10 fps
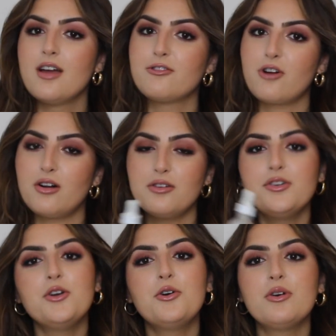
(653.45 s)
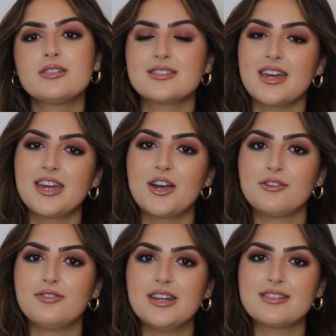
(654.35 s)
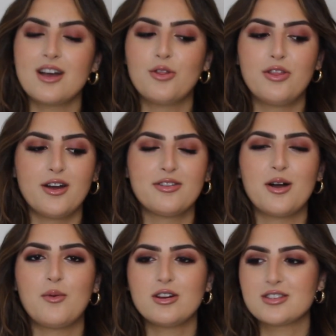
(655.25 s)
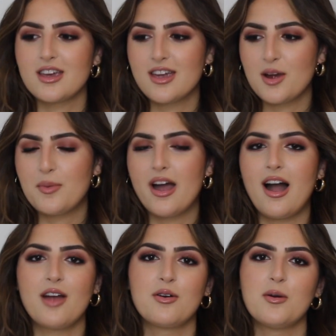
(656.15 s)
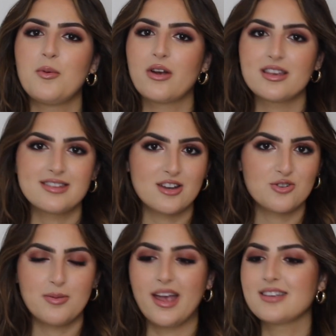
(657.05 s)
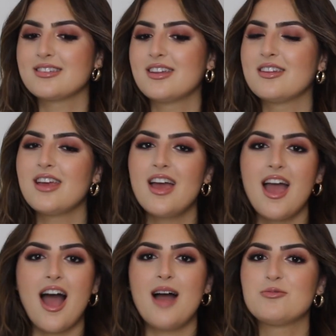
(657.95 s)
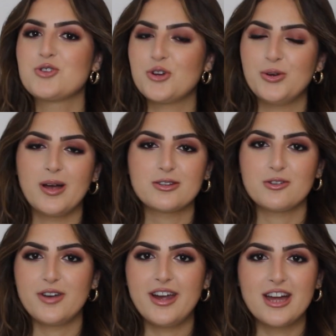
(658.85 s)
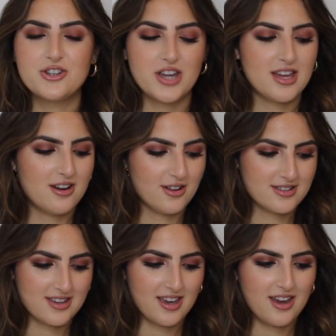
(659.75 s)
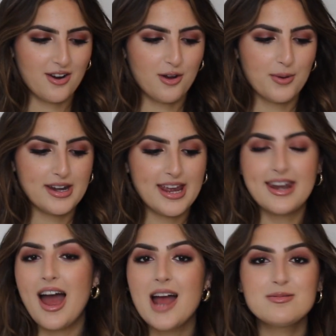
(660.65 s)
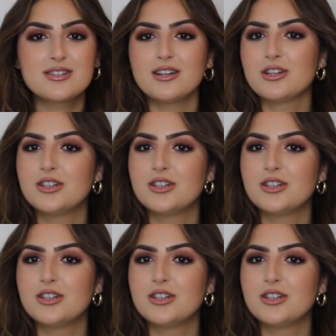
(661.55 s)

For all of you skincare fiends out there that watch Skincare by Hiram or Cassandra Banks, and I'm sure you guys are very educated on skincare already, and I'm still